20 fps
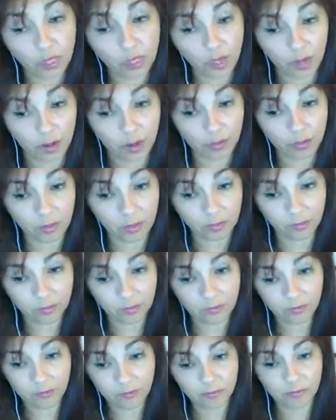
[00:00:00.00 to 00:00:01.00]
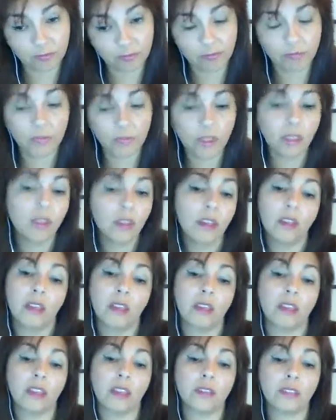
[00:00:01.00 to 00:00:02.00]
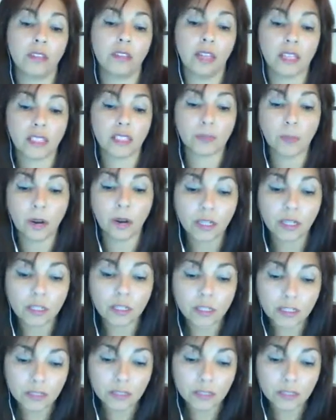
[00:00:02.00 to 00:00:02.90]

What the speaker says: carry. Now the last part.